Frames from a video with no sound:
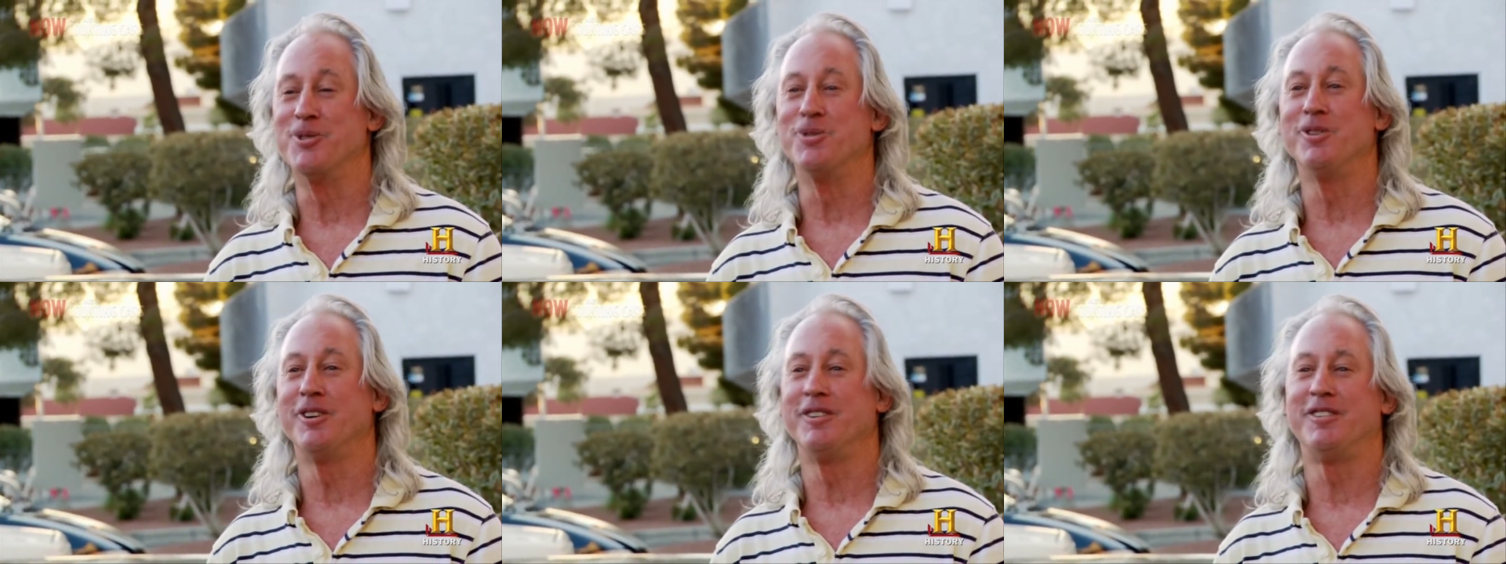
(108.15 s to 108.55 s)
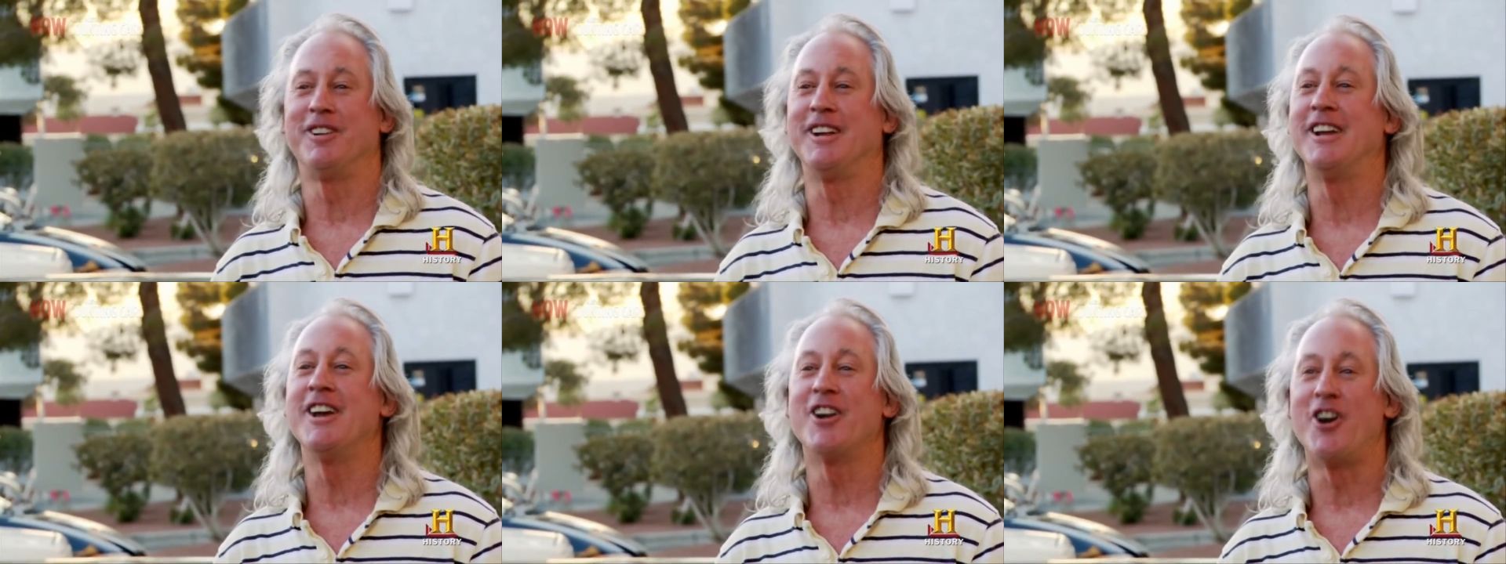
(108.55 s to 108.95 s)
So
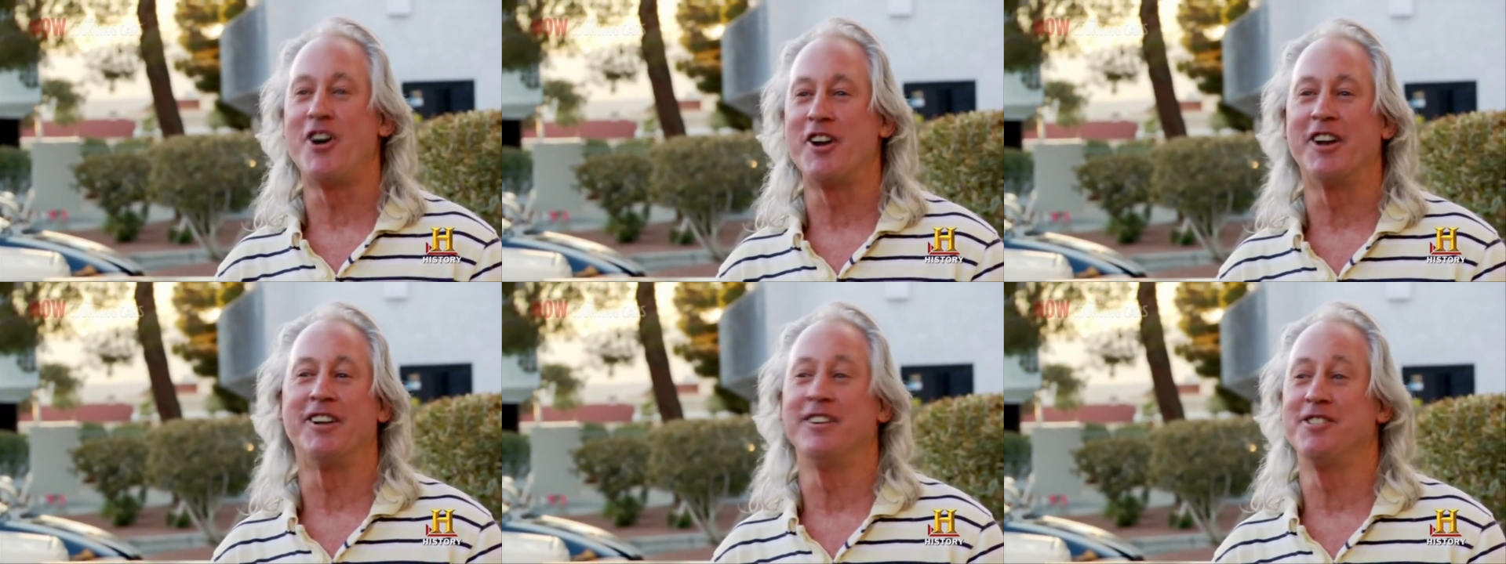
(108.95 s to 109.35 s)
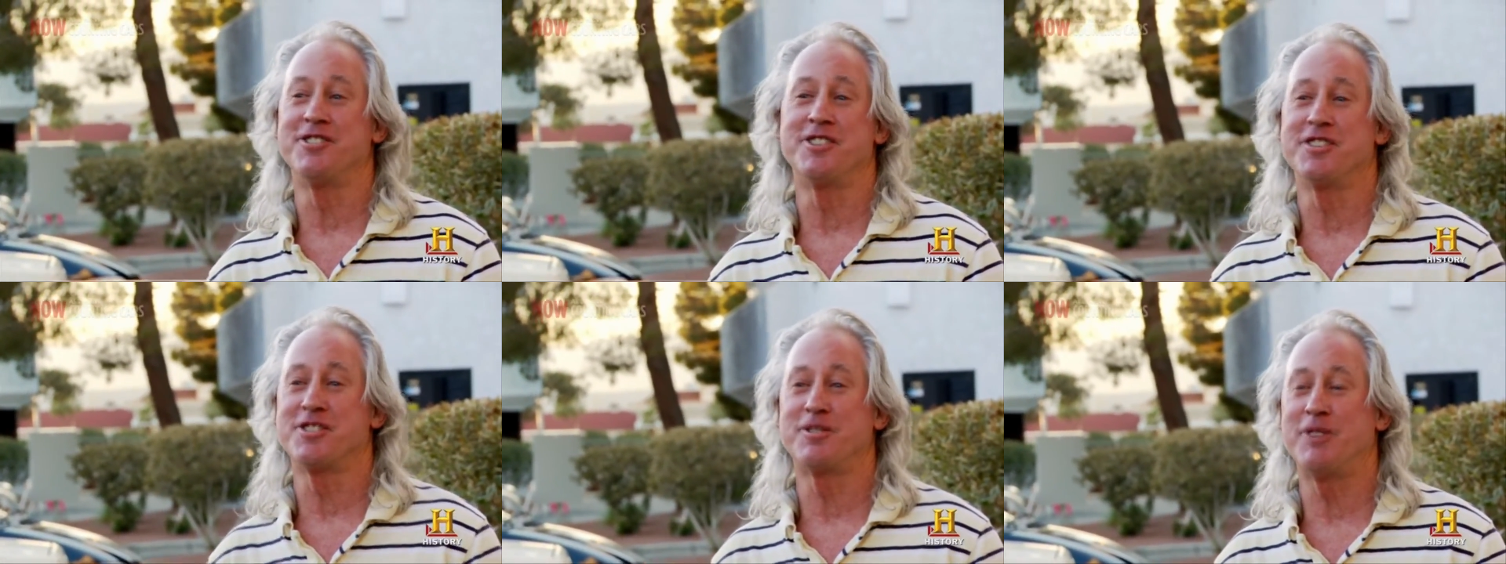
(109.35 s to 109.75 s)
to get on
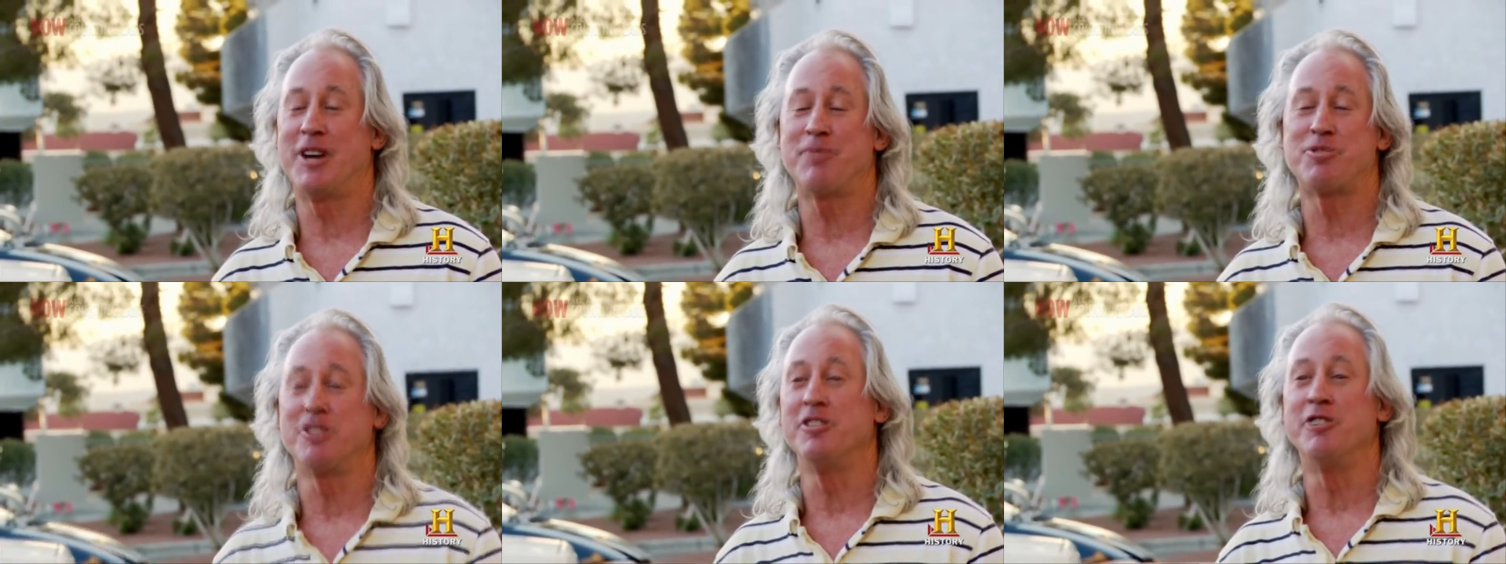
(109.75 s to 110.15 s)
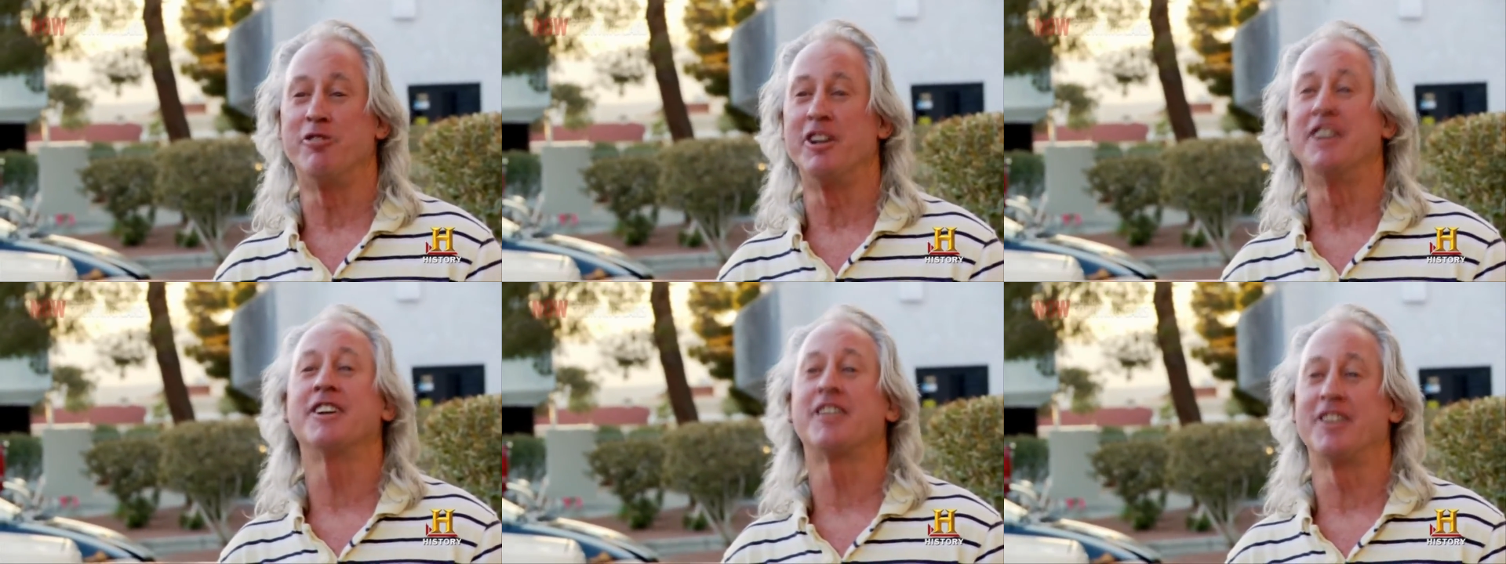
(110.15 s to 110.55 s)
it is just
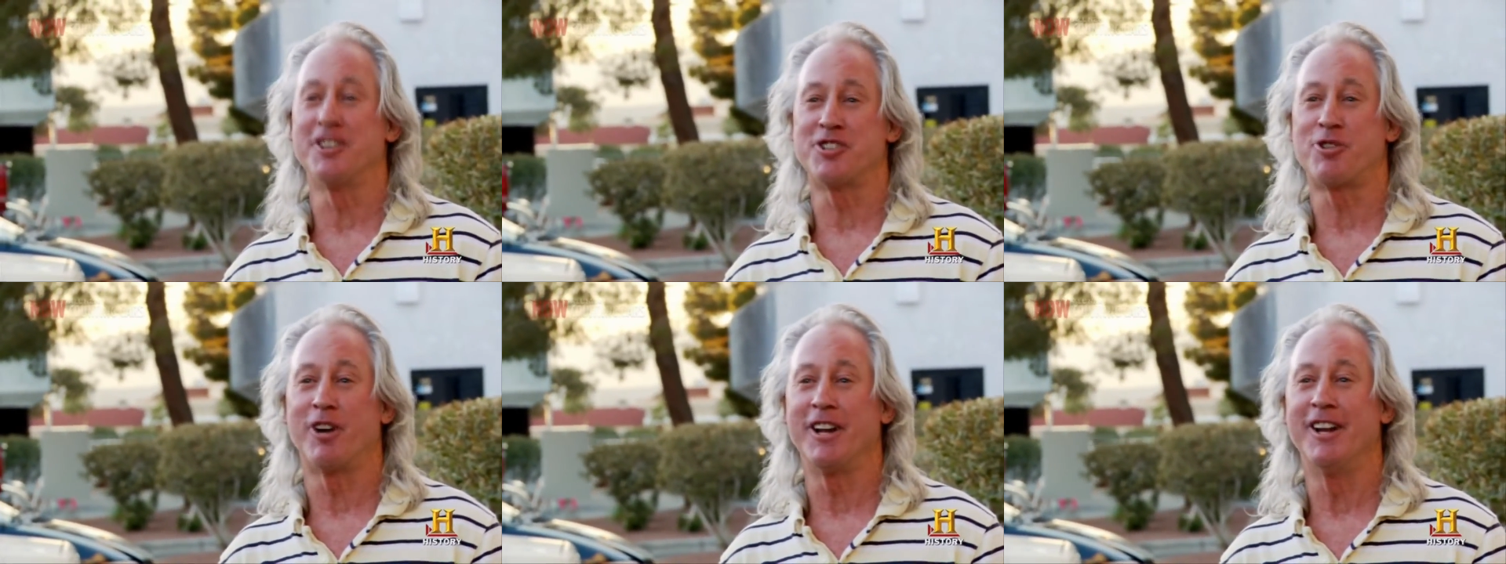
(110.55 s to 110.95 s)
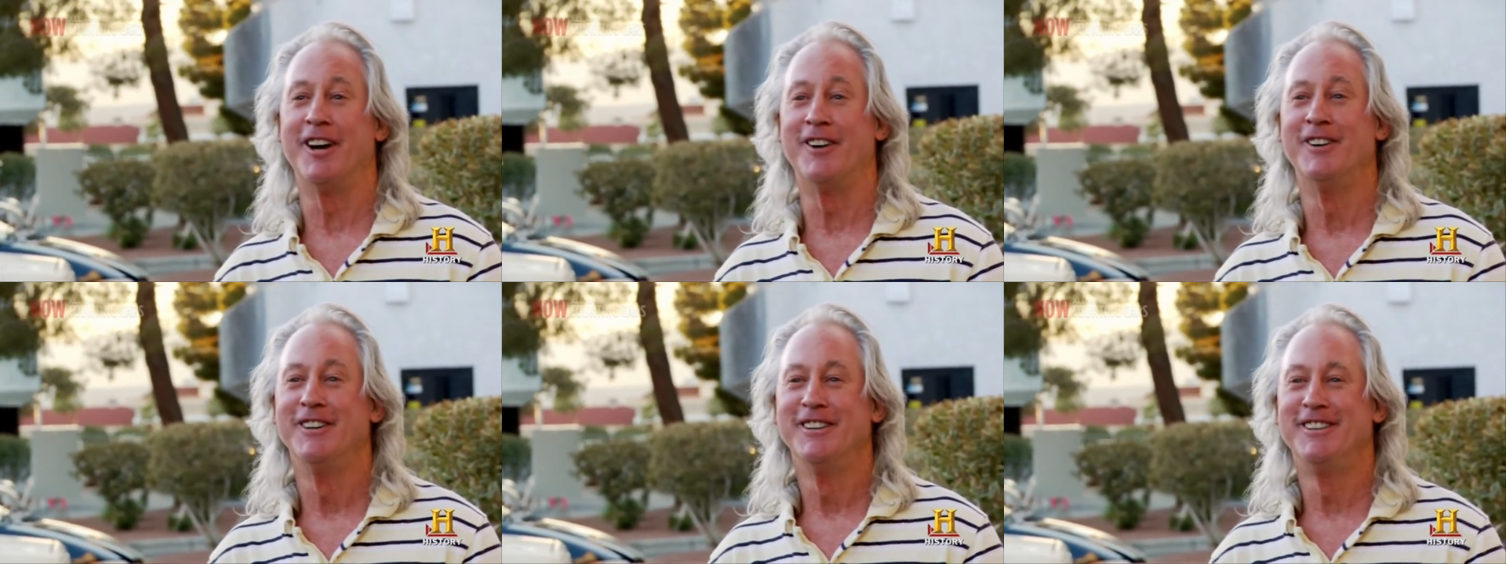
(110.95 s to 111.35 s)
absolutely ridiculous
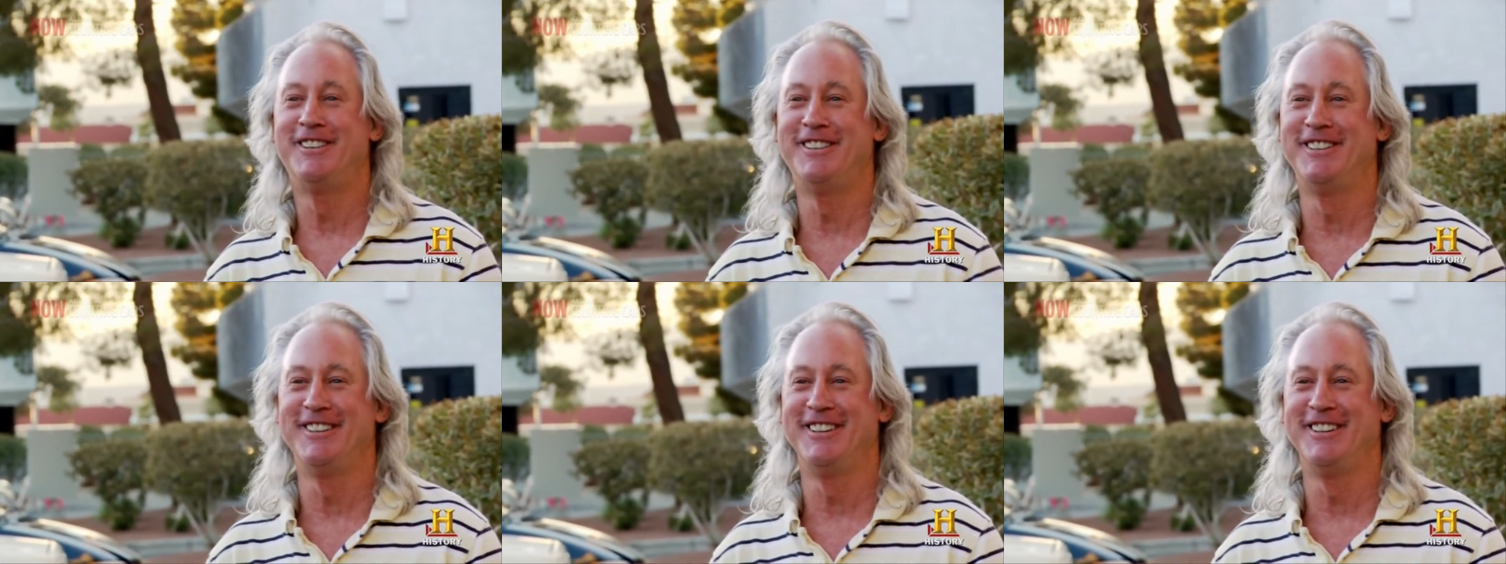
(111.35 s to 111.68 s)
right now.